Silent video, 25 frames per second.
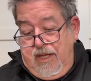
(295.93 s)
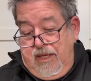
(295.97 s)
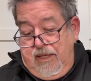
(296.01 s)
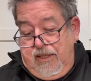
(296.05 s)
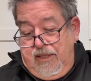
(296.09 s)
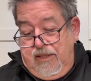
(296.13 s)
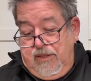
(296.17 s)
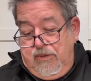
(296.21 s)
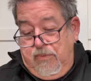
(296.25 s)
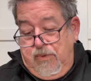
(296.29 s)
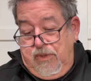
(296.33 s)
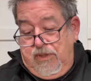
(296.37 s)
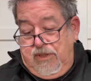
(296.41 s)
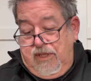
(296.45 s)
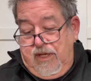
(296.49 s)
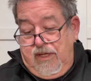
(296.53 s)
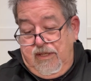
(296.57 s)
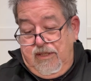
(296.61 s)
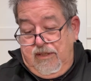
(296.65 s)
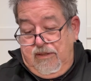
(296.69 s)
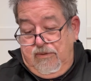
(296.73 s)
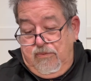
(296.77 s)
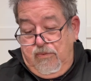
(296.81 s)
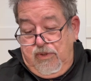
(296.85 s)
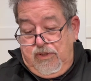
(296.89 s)
Is once I
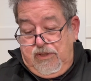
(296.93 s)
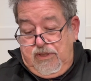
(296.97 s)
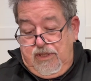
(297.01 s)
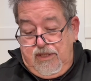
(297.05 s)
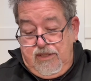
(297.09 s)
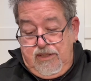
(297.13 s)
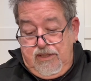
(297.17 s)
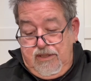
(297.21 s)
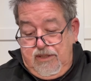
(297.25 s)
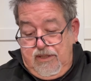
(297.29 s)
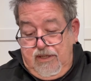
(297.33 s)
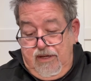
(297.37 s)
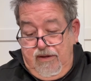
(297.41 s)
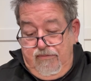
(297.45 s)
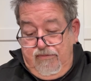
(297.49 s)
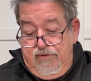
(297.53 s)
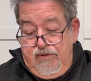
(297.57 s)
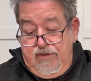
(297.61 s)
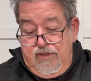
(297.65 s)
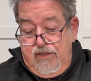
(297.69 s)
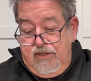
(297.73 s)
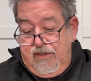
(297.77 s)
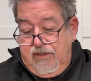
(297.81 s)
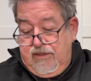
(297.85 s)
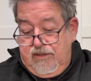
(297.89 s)

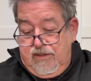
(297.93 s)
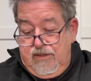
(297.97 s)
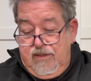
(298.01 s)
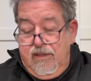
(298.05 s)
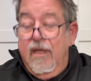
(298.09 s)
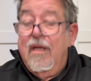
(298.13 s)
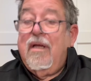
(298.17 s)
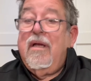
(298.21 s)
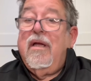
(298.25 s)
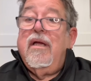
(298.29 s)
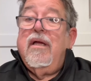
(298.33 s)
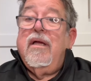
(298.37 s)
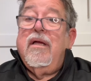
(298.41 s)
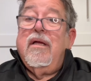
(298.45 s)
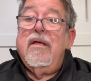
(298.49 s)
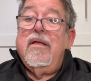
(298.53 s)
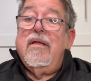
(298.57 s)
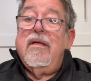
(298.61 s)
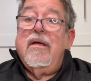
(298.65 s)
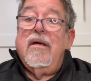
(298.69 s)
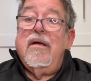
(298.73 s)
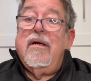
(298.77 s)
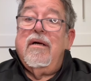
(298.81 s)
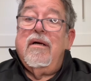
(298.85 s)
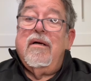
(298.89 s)
discovered this,
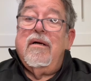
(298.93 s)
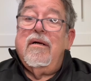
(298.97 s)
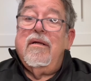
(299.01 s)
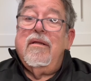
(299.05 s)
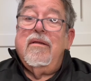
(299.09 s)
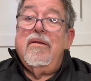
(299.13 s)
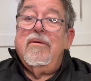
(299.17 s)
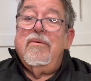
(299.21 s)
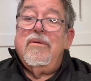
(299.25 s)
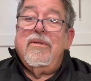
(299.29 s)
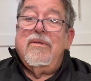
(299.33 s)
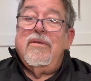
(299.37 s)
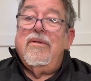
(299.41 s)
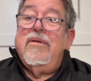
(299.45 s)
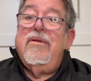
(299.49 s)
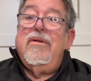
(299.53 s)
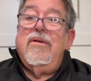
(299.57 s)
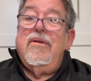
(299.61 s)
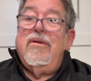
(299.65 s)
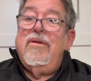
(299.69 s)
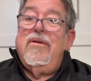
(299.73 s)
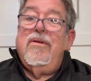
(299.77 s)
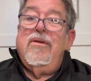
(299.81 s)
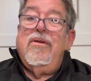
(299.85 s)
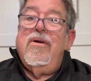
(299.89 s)
there was
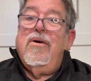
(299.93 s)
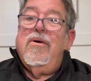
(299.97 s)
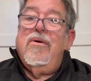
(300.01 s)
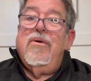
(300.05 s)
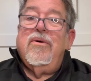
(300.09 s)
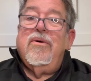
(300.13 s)
no